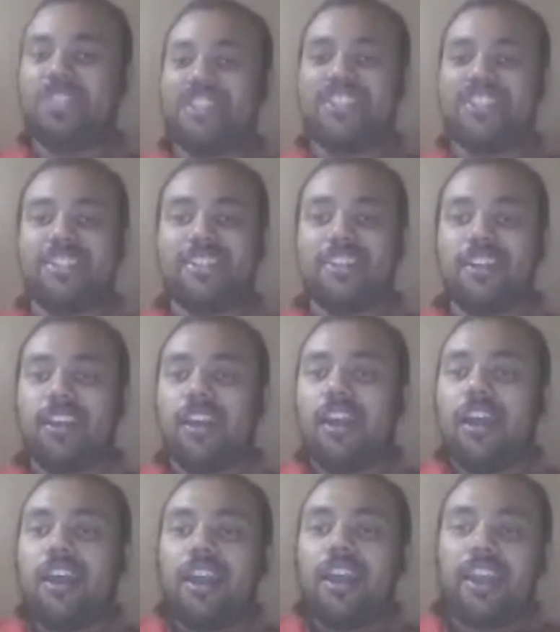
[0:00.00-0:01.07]
If a
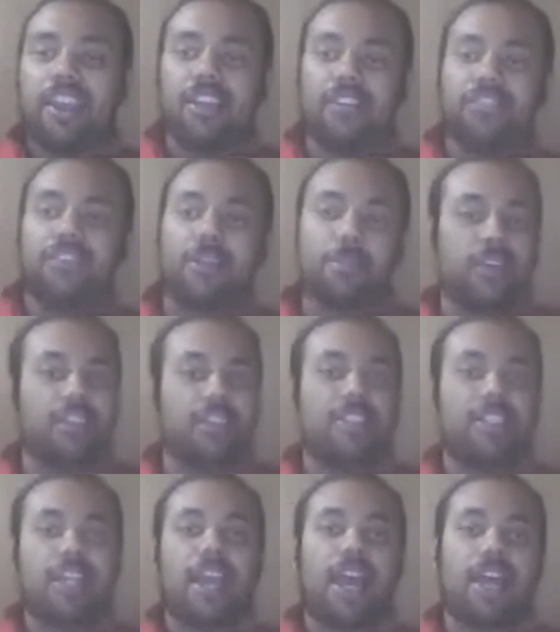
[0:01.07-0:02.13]
person has done
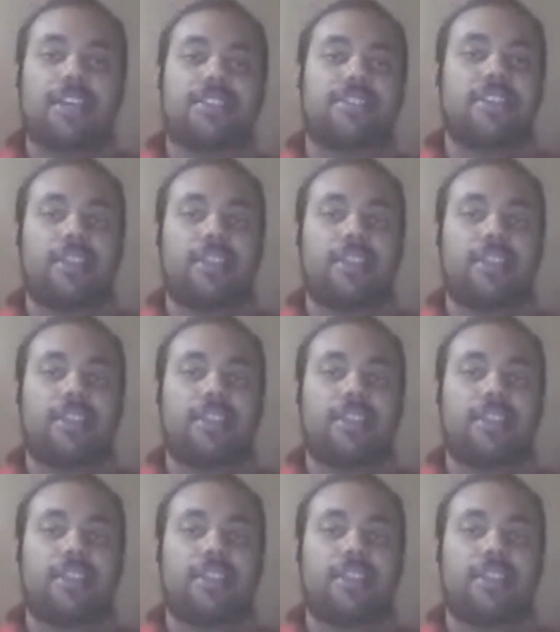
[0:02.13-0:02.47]
a project,